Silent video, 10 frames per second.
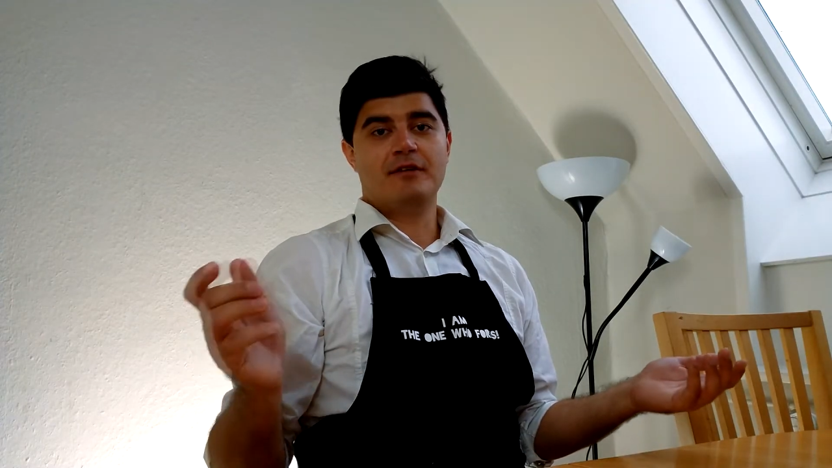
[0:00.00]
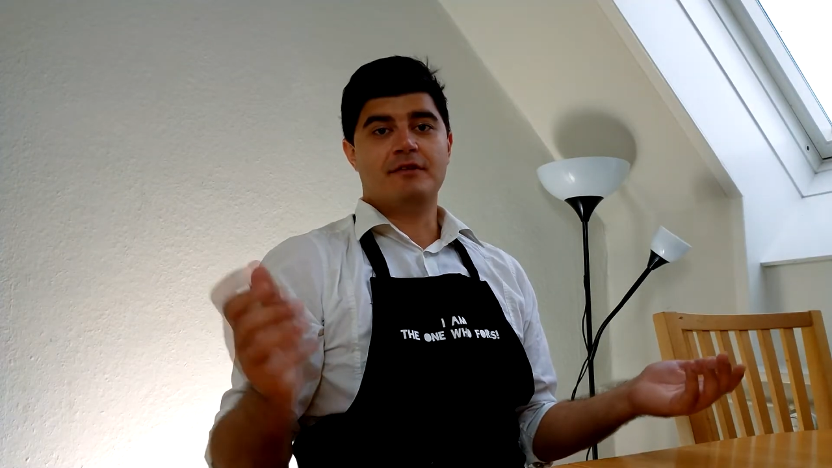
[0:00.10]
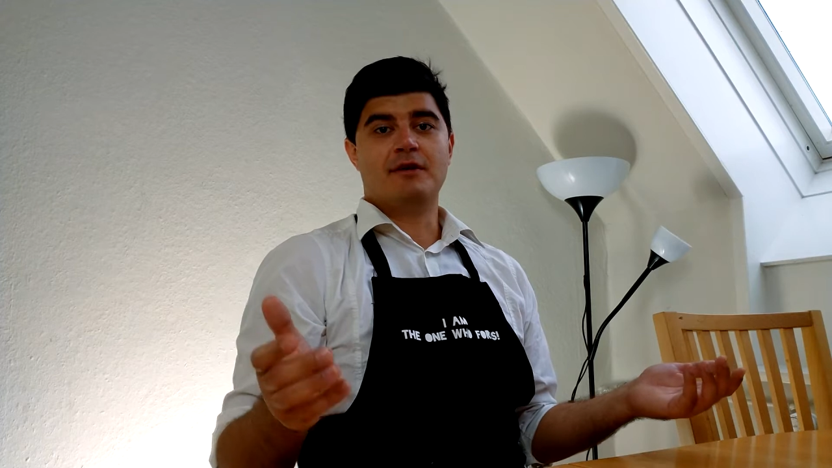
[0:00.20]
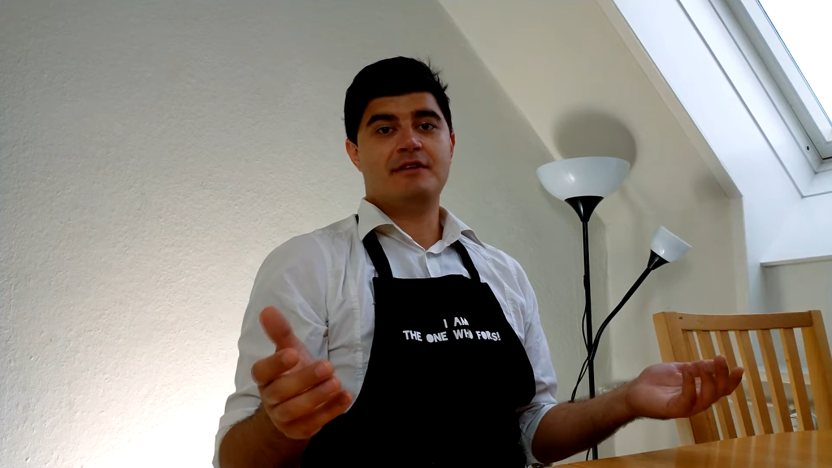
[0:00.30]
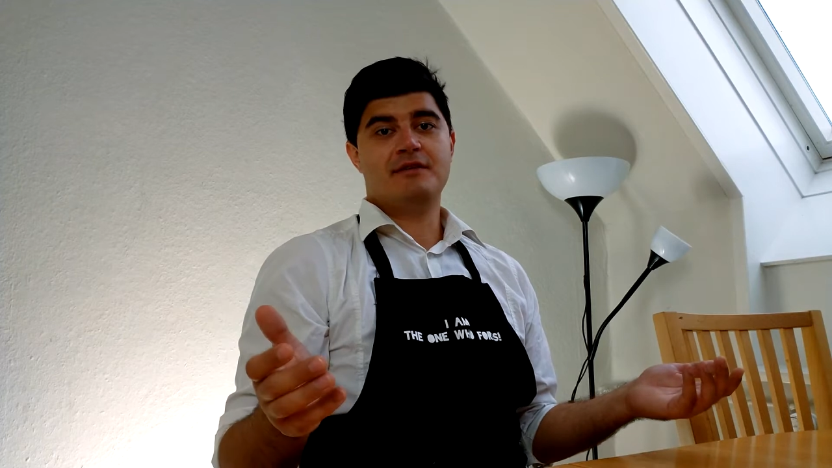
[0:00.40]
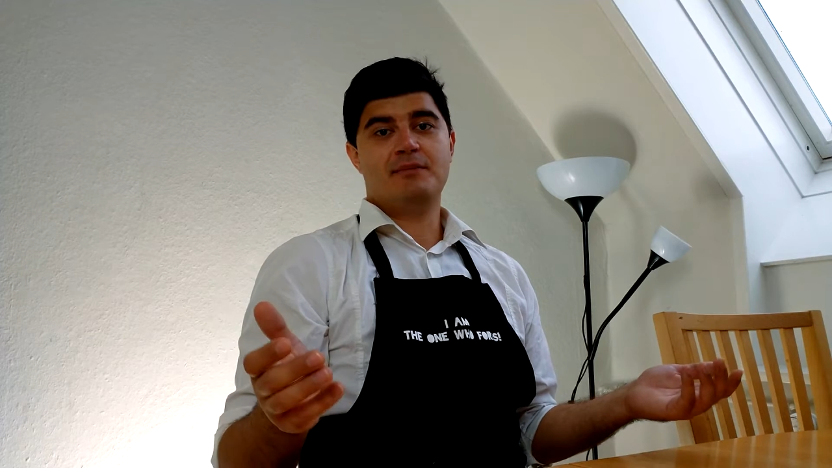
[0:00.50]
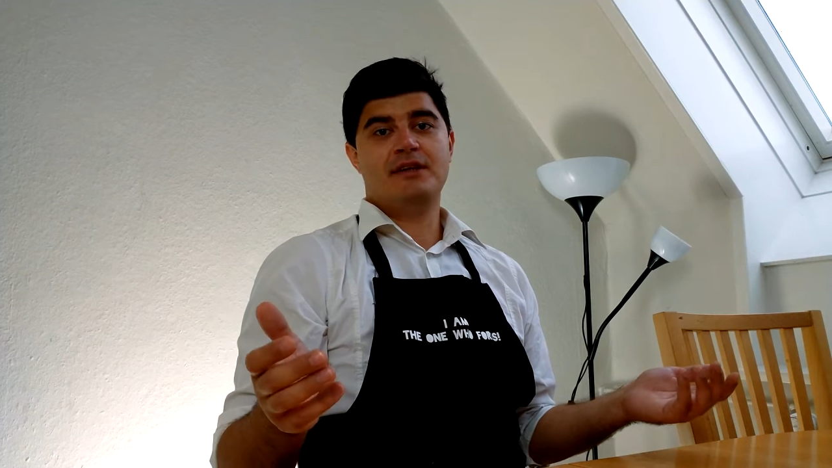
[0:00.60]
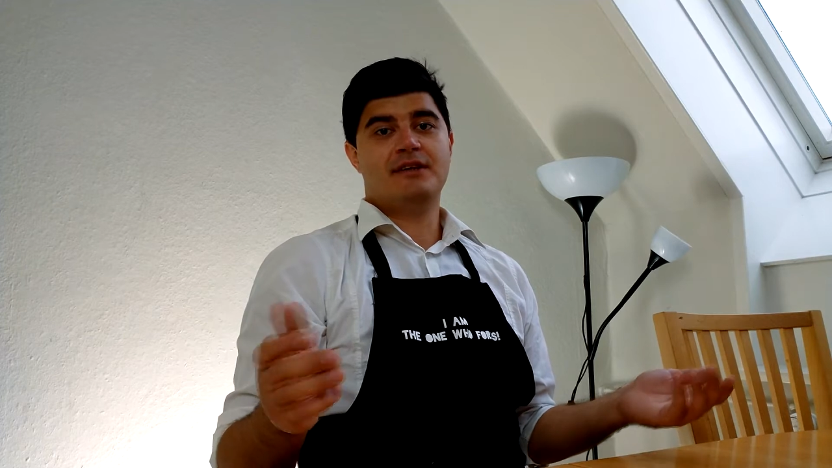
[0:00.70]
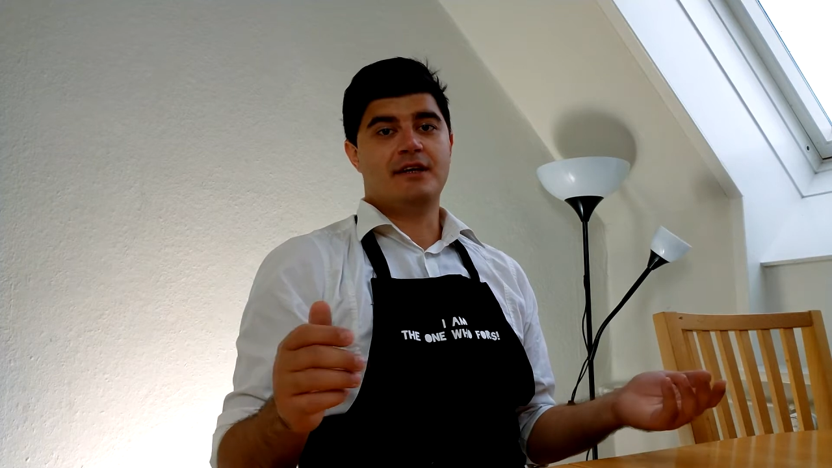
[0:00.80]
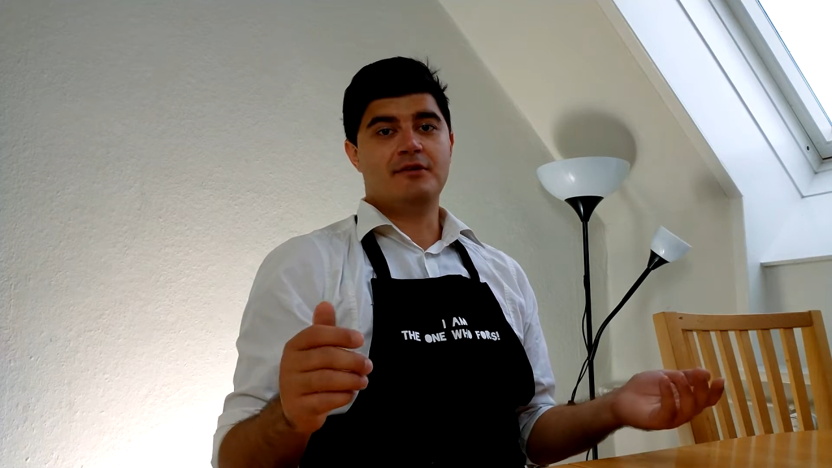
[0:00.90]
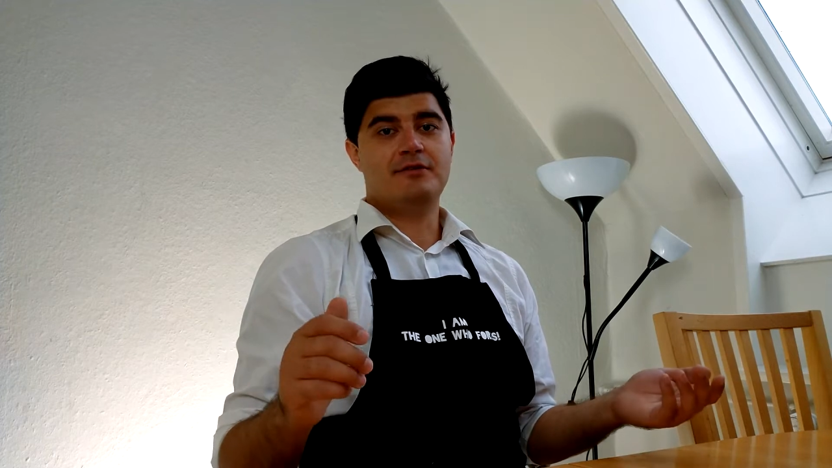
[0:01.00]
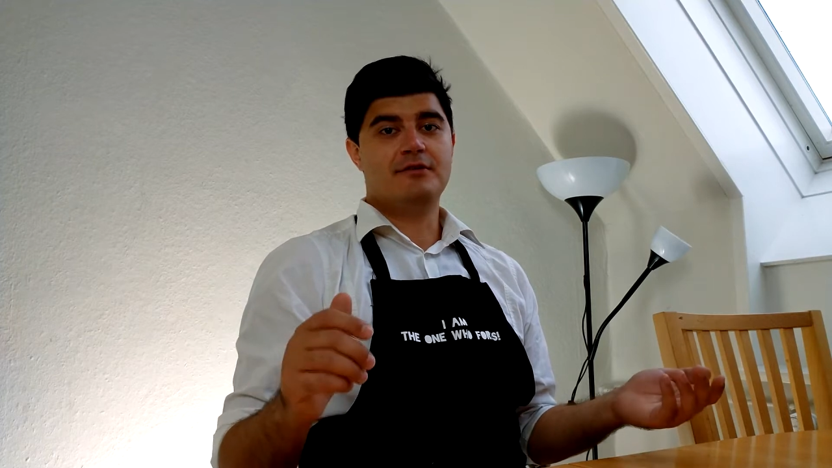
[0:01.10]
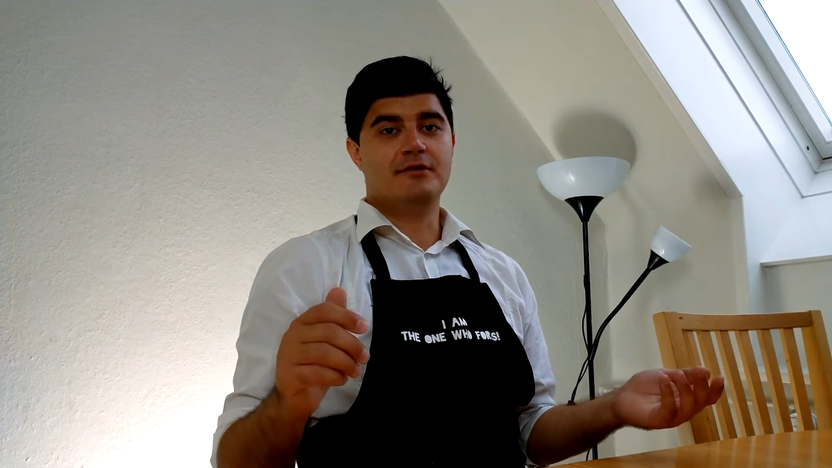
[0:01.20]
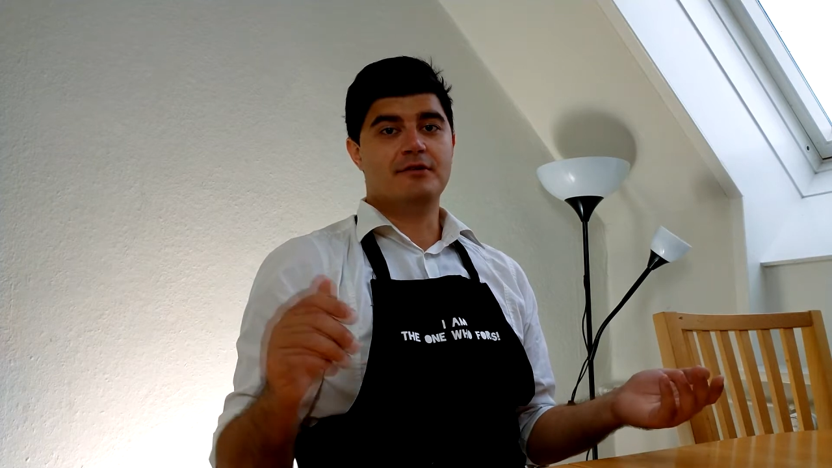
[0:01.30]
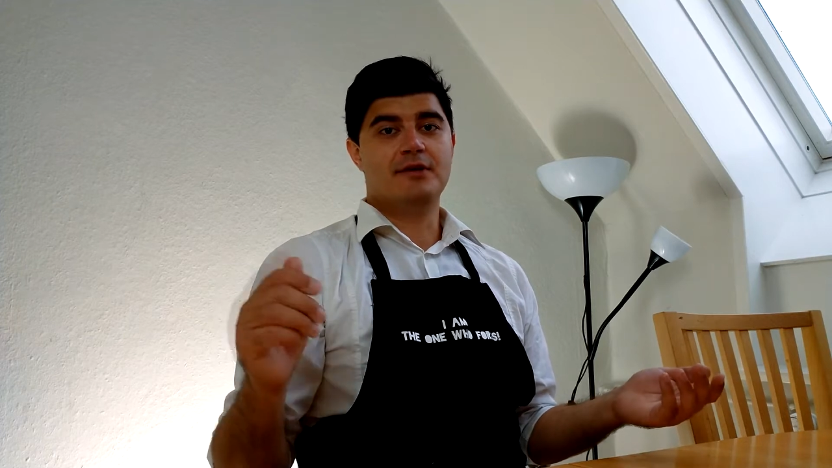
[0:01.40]
of a recipe that I used to
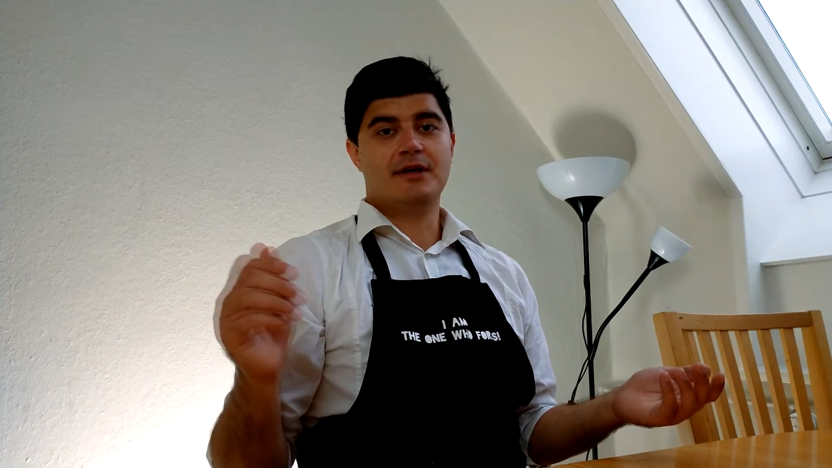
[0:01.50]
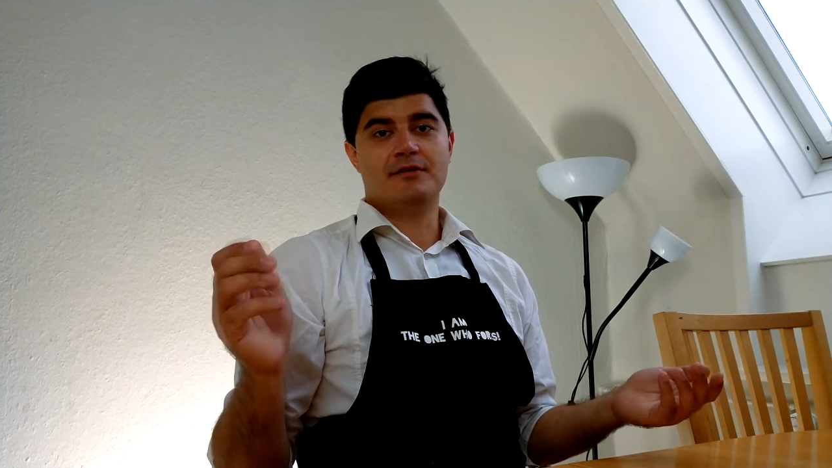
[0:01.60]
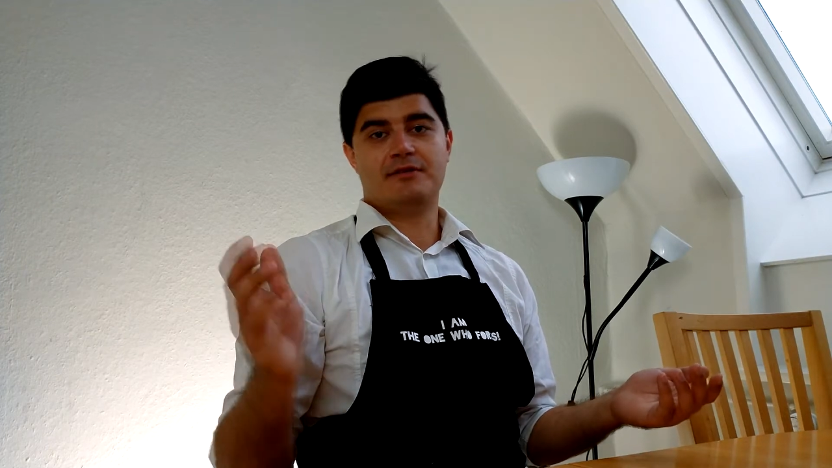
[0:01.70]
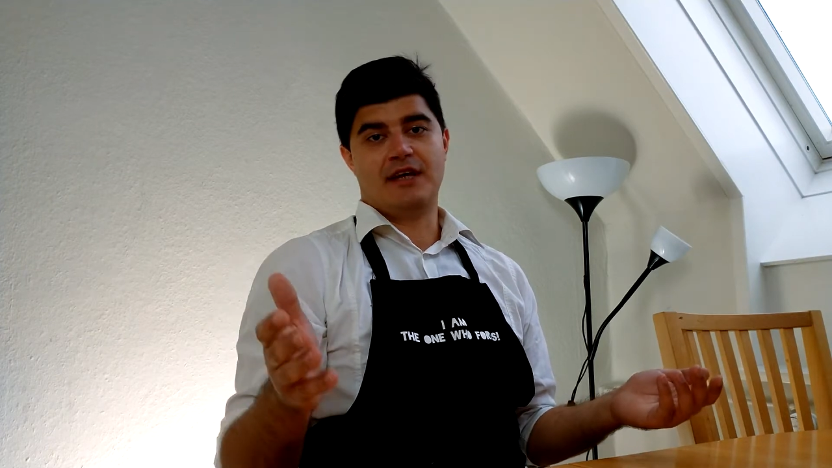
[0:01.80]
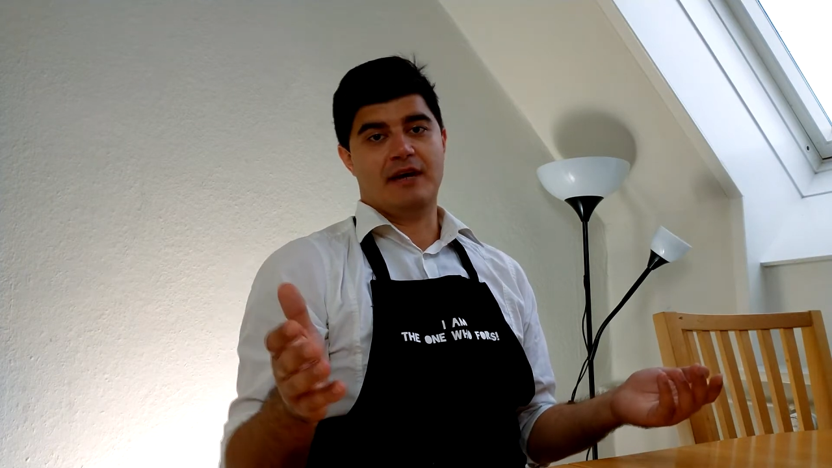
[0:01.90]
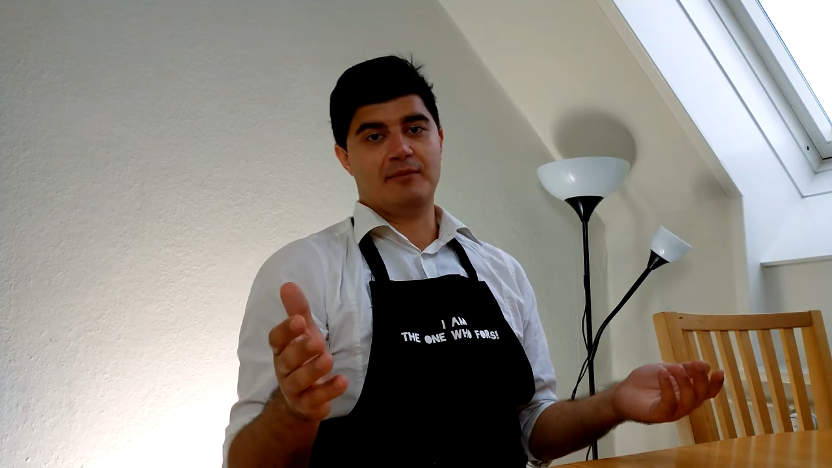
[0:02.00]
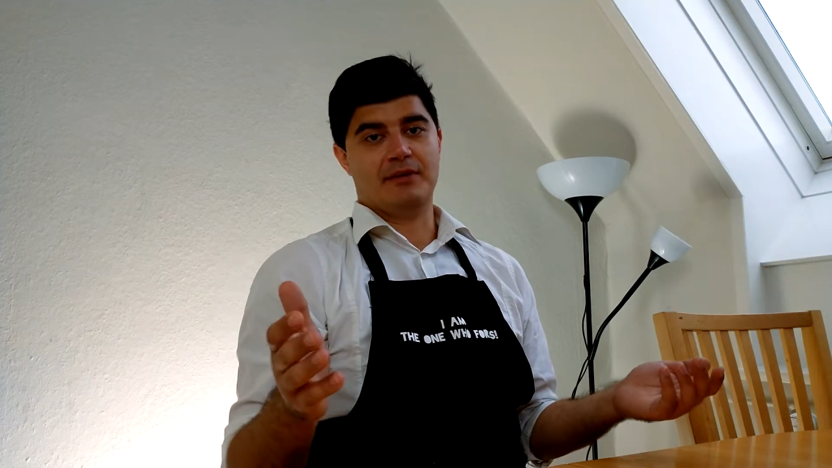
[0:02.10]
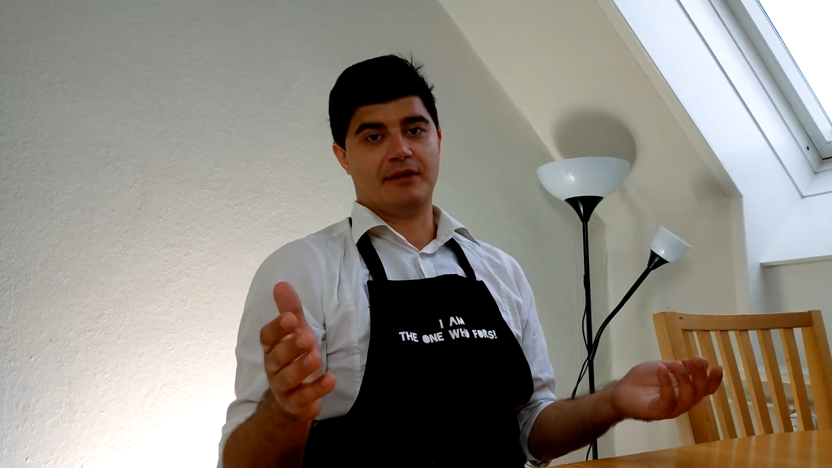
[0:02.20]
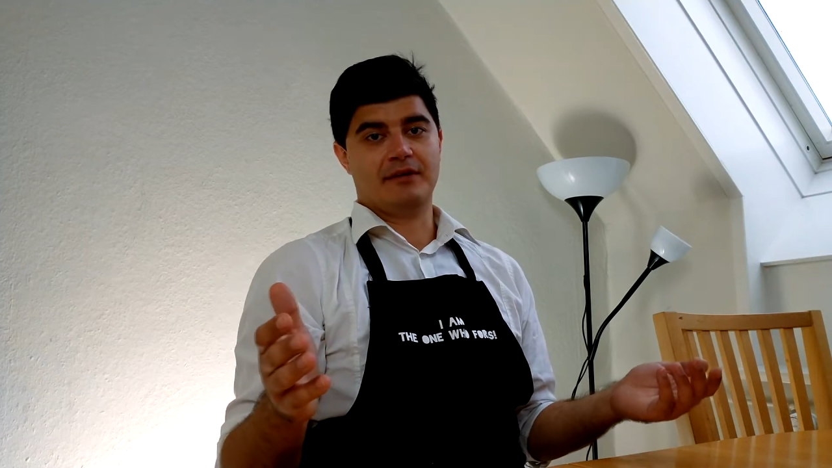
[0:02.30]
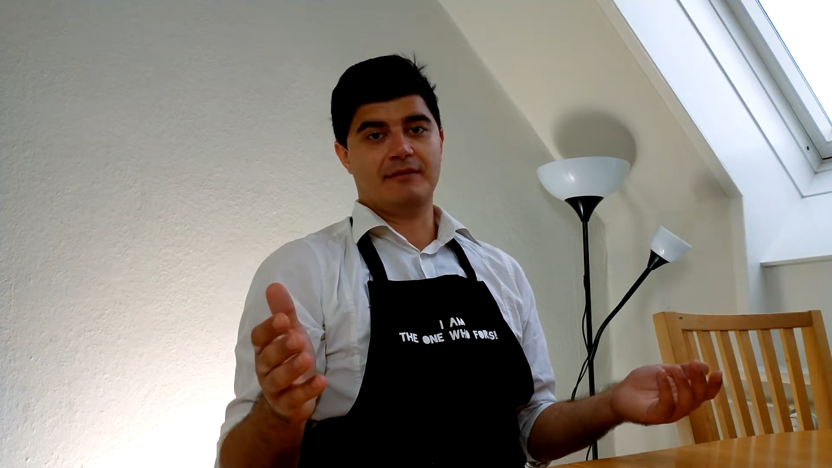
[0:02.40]
do when I was camping.